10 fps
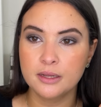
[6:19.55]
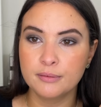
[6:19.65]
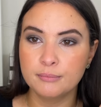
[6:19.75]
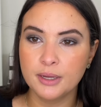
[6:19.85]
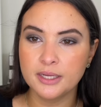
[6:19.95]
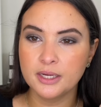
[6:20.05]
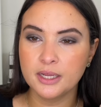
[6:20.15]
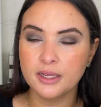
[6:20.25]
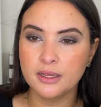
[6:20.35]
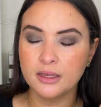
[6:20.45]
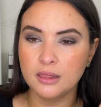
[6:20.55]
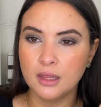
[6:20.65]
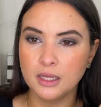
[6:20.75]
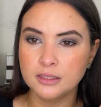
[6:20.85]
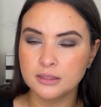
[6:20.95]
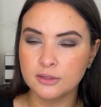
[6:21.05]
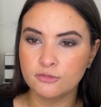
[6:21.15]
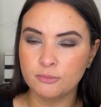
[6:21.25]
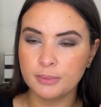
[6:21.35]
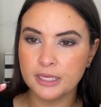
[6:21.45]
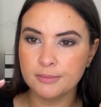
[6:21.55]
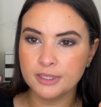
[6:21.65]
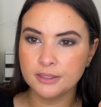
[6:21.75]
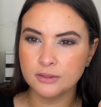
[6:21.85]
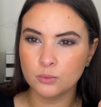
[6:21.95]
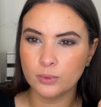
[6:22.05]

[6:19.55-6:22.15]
combining lots of pigment